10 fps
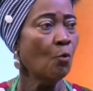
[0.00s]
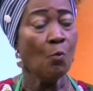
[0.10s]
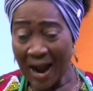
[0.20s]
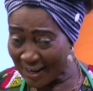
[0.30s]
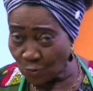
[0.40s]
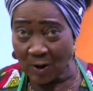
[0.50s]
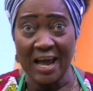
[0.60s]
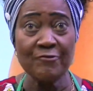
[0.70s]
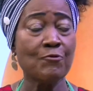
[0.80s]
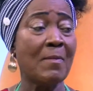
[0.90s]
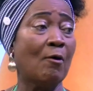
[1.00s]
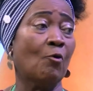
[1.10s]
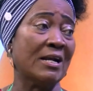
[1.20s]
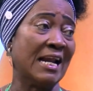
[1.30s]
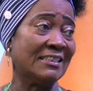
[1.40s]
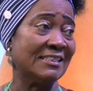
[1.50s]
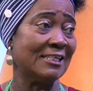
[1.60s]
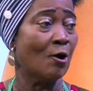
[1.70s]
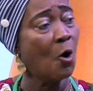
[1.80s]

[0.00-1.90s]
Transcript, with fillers: Why no, you do my one auntie?